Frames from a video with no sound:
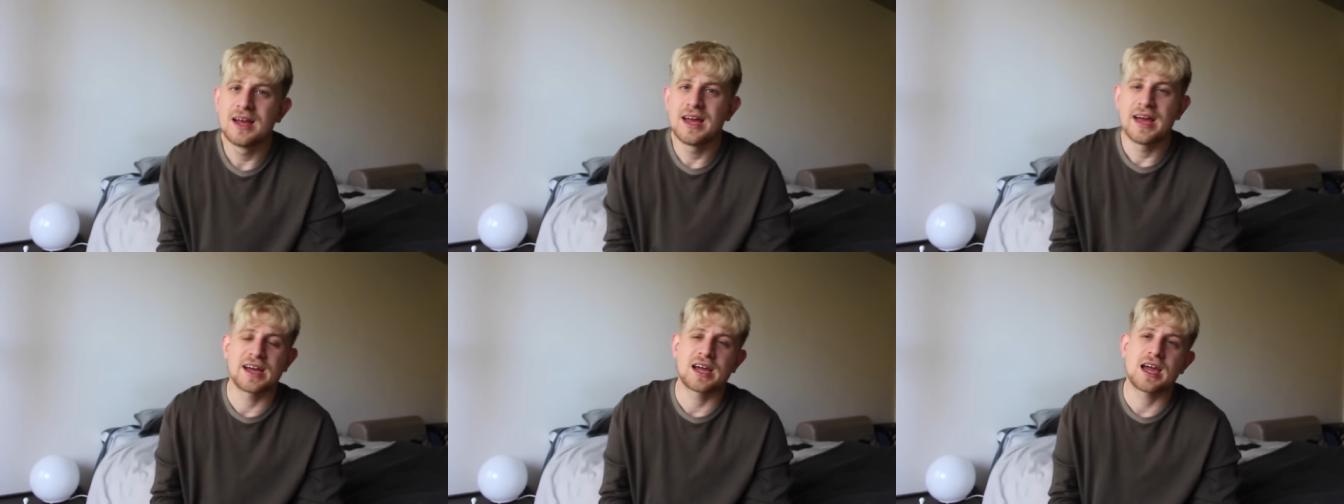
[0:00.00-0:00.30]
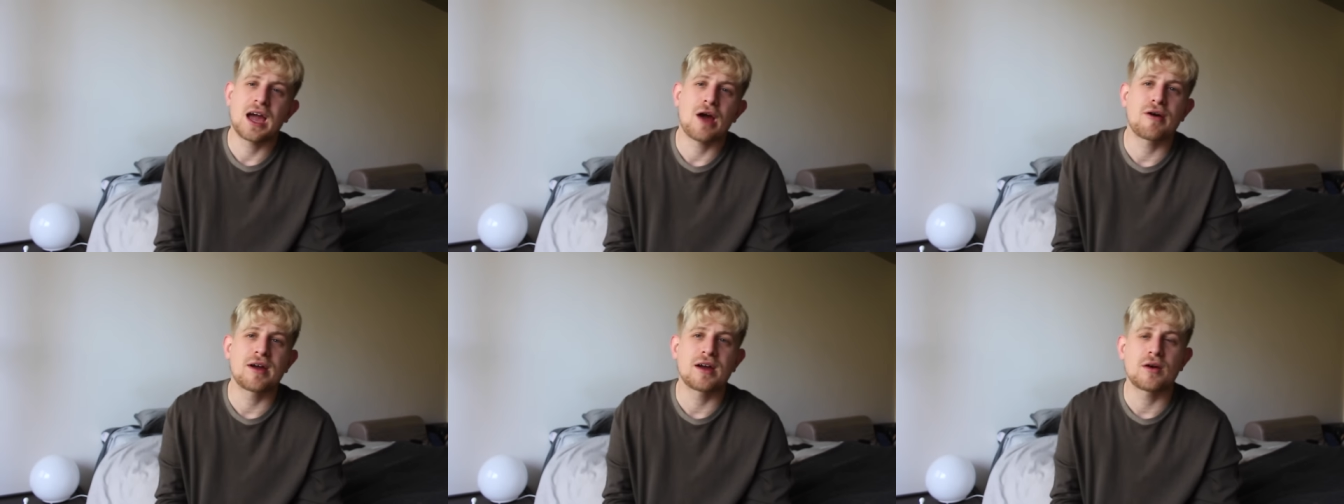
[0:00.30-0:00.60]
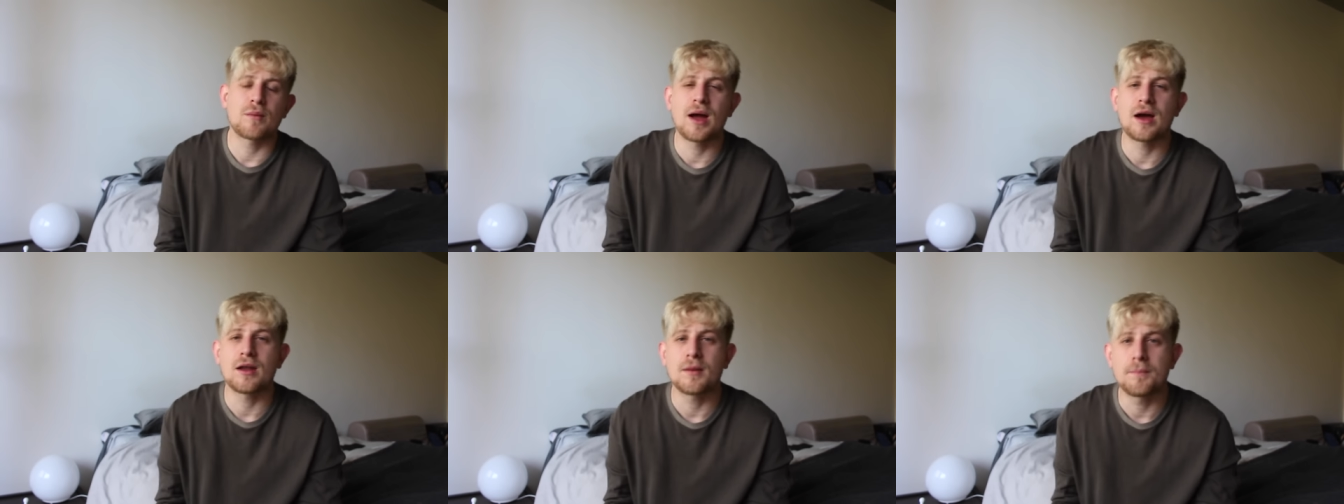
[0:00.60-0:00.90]
and
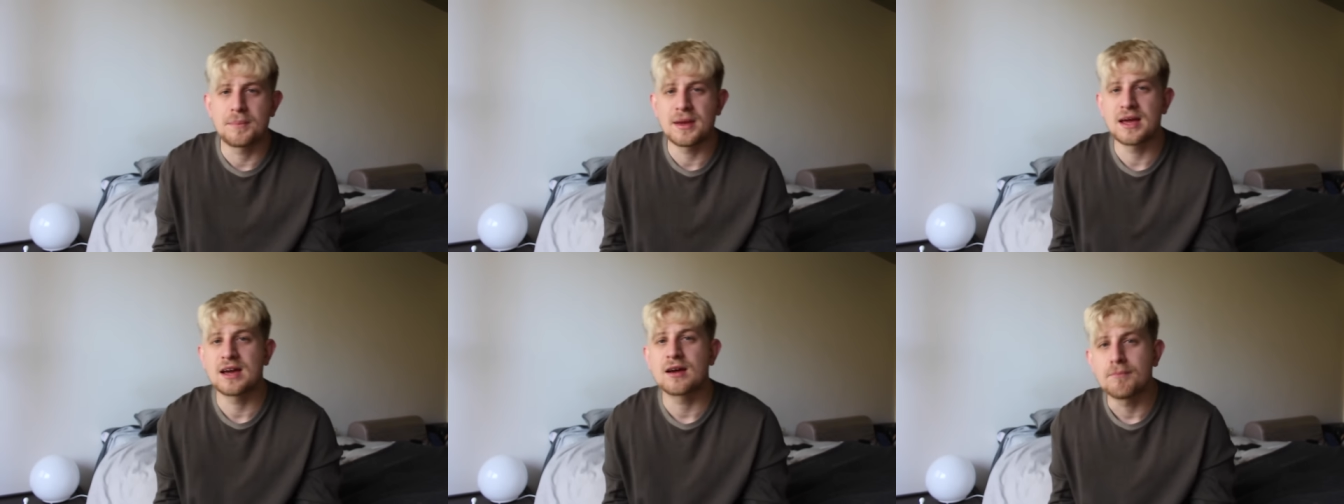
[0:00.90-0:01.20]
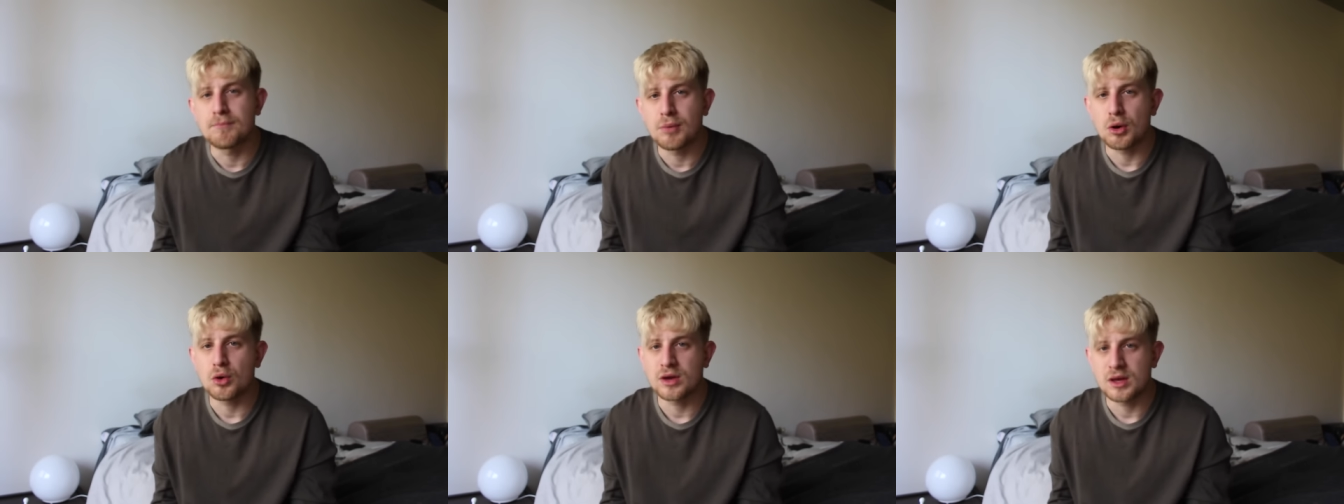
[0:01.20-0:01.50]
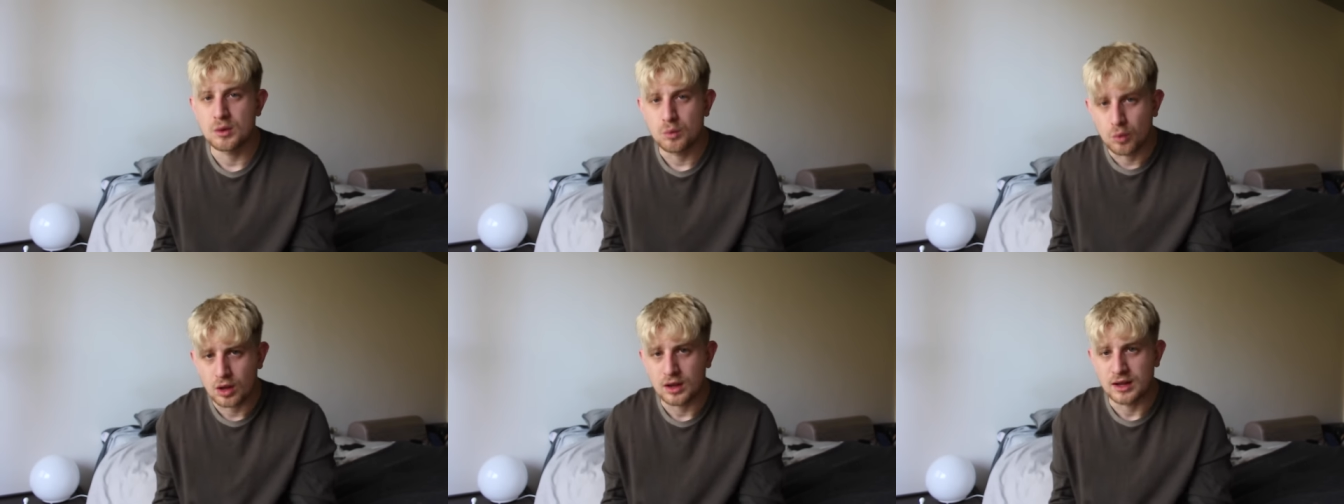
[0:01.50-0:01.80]
carrying around a big and
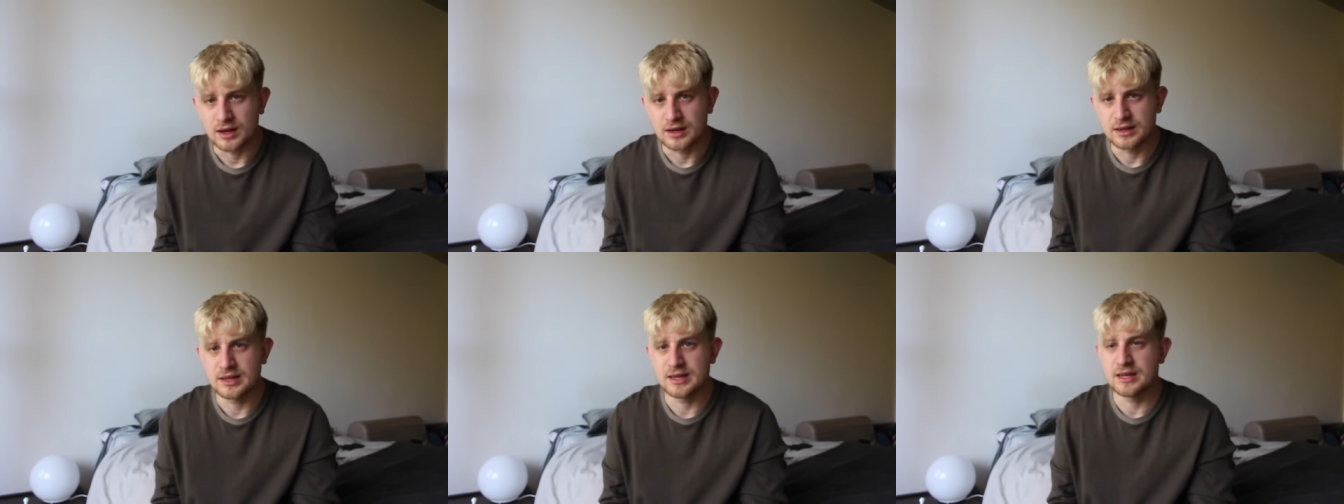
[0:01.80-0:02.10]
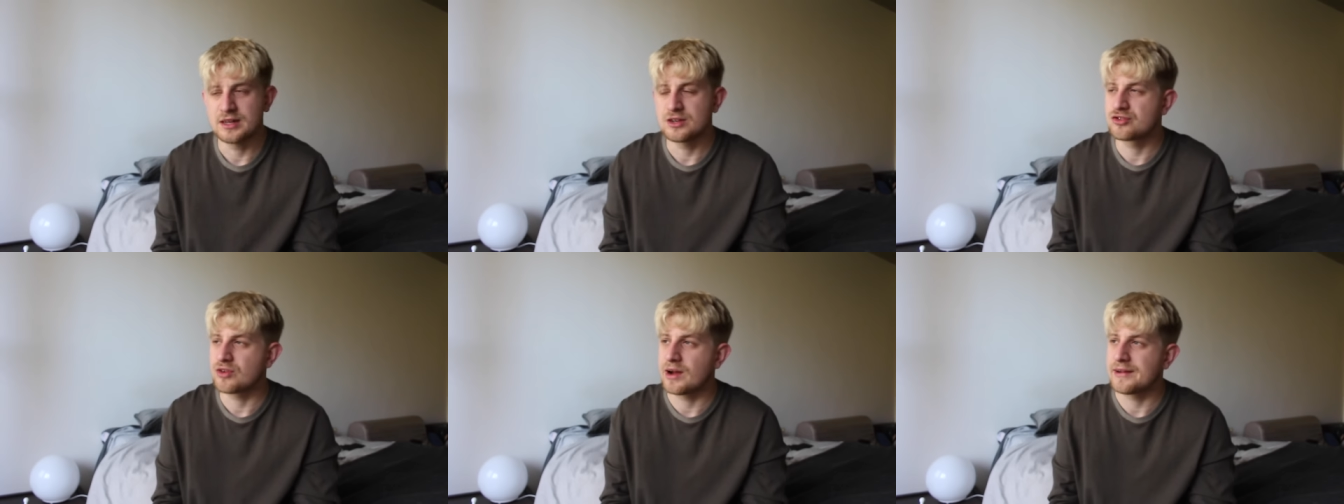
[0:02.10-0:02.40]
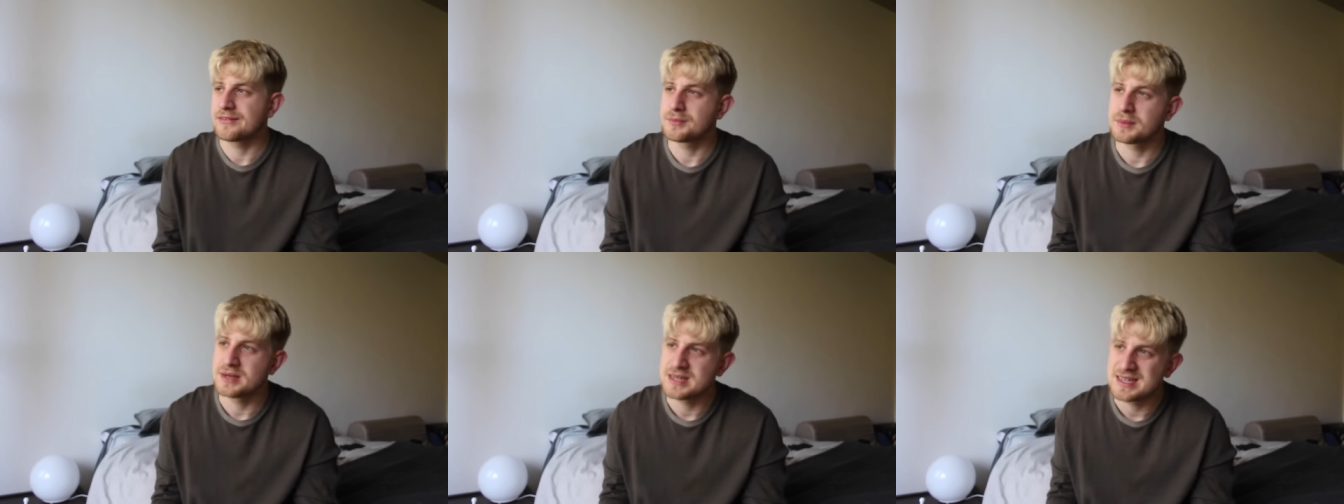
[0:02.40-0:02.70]
bulky wallet. It
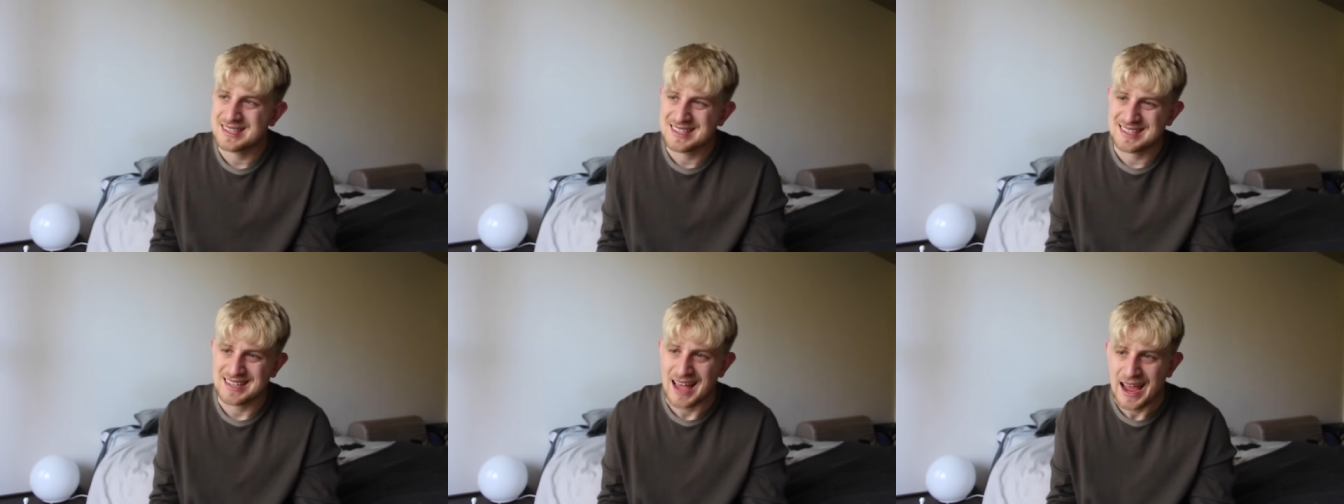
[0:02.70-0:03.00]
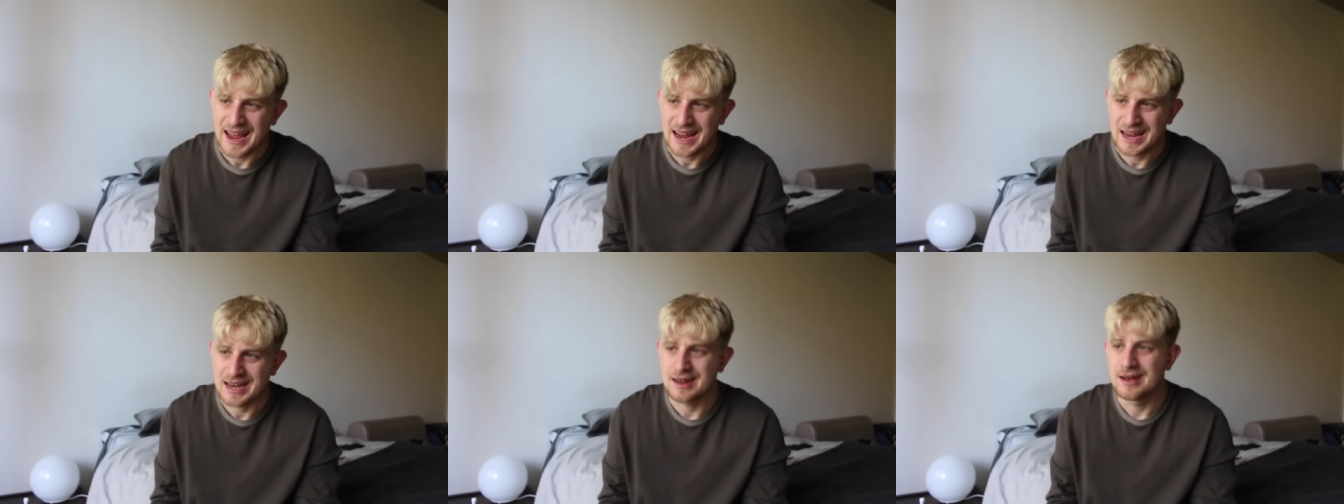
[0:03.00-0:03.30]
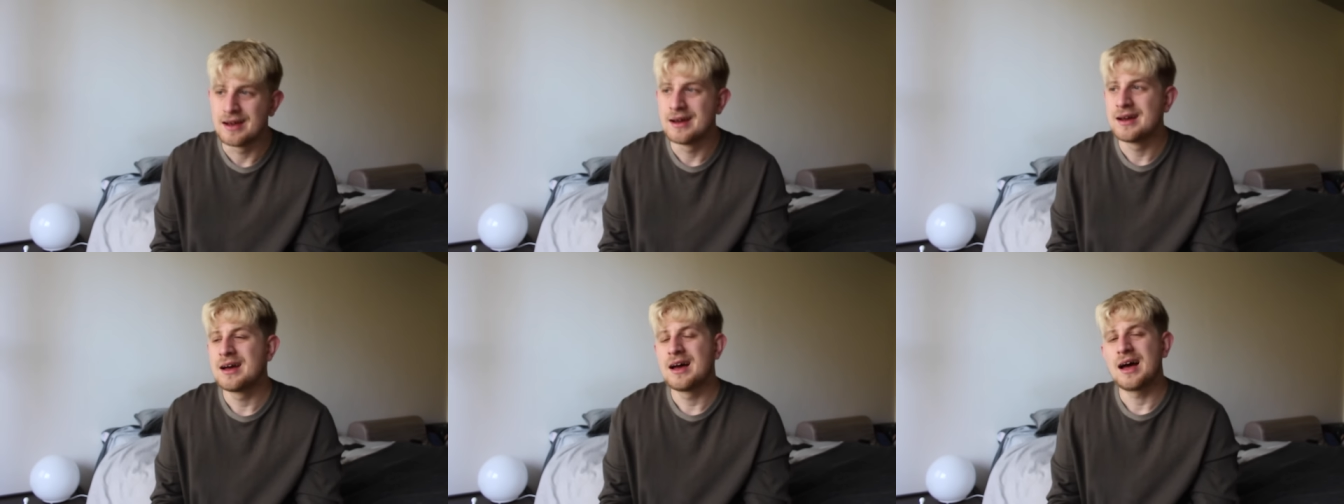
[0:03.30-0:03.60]
drives me insane.